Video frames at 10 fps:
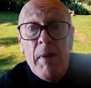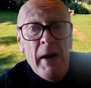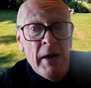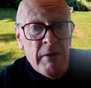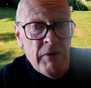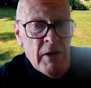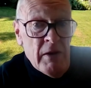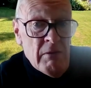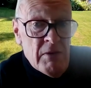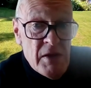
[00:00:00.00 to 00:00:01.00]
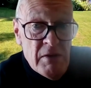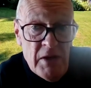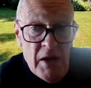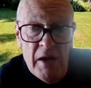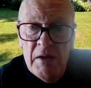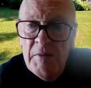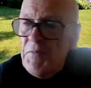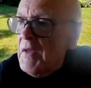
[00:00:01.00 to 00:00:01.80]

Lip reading: part of that area, say, okay,